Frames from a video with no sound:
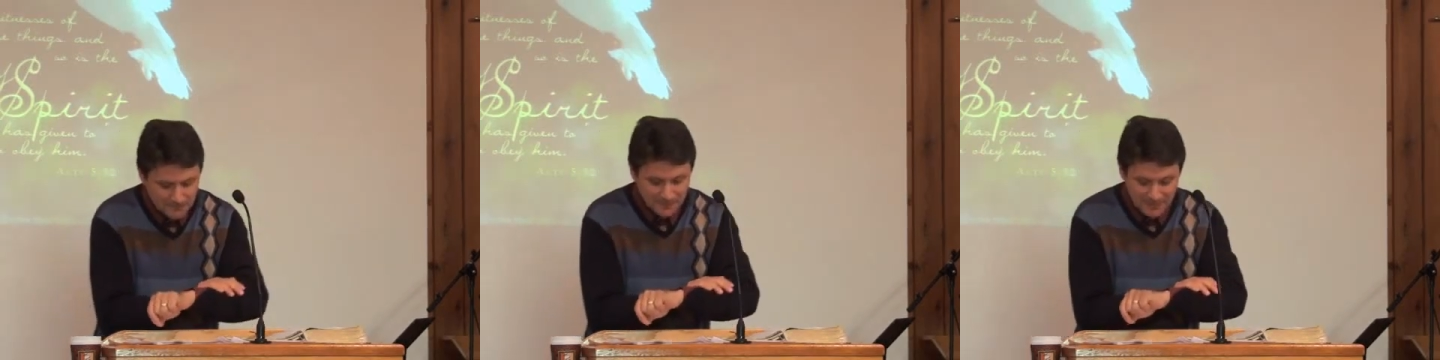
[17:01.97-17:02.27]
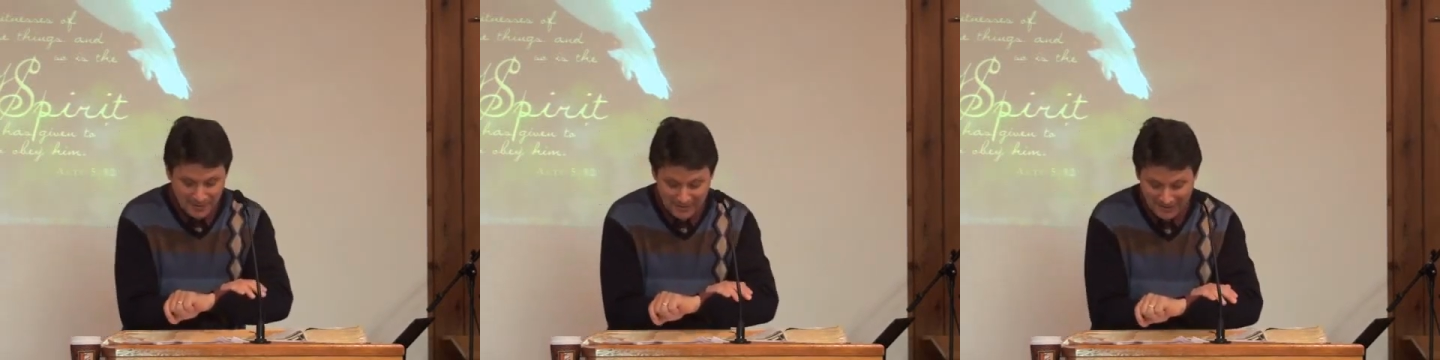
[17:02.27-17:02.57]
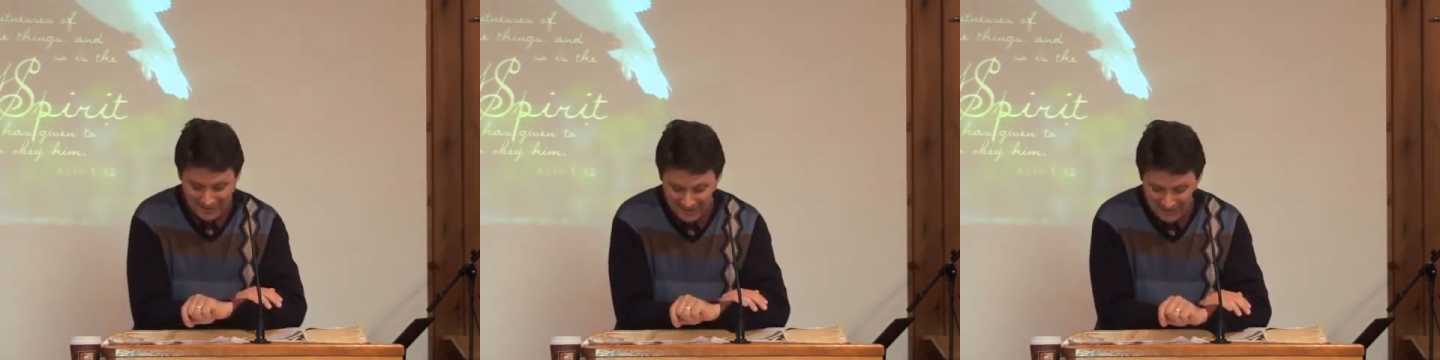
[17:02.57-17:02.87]

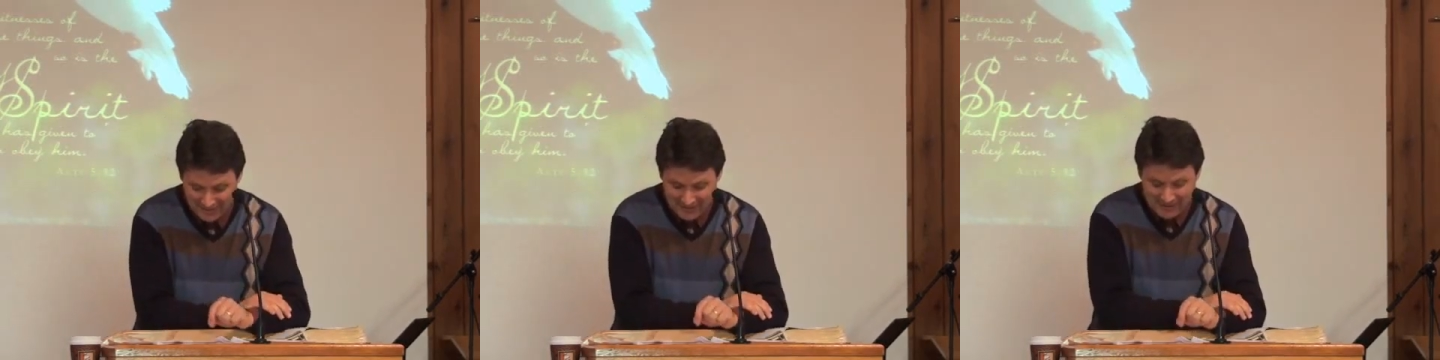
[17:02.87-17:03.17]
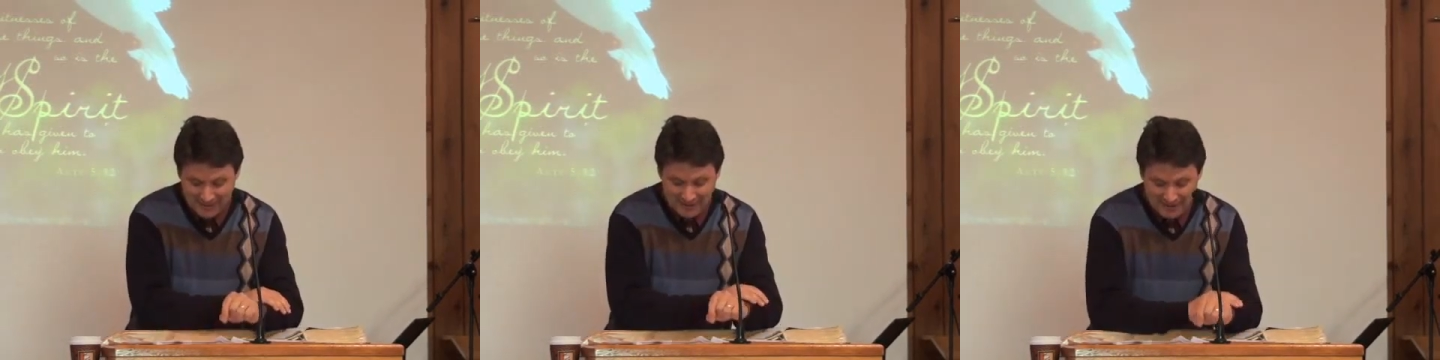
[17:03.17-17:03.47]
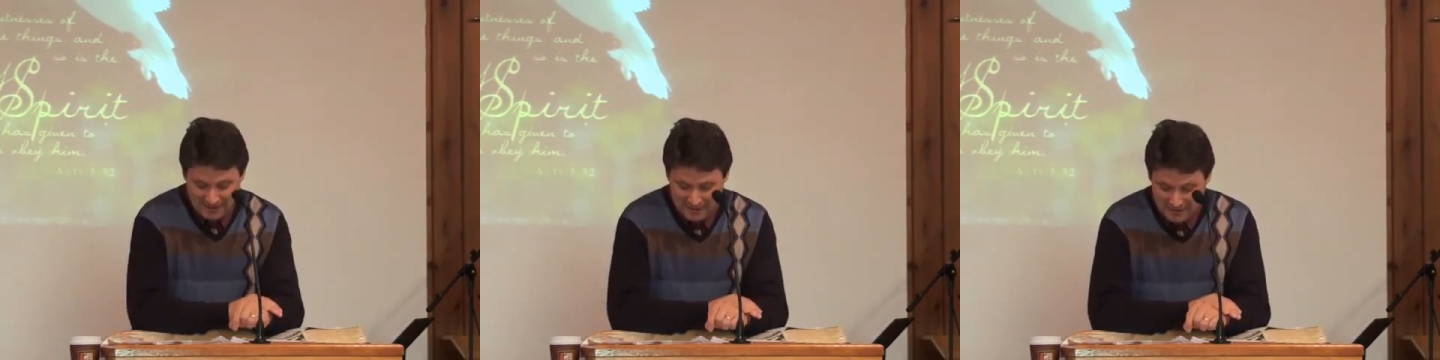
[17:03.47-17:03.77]

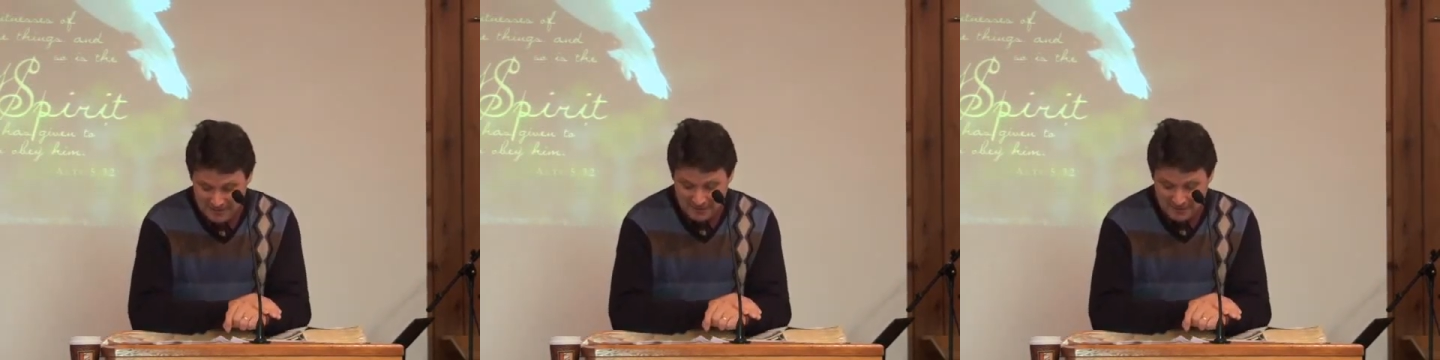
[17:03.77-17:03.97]
[no speech]